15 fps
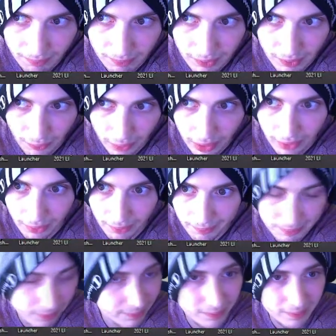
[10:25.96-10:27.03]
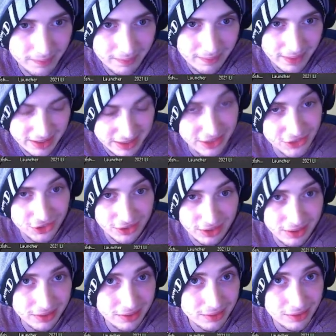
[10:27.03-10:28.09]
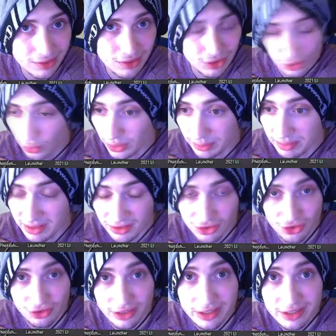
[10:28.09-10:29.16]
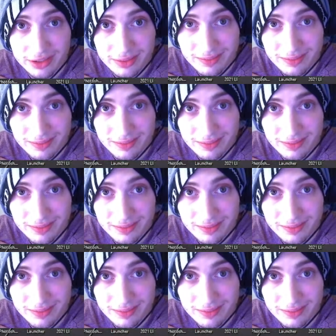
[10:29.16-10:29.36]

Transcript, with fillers: will essentially sweep the streets.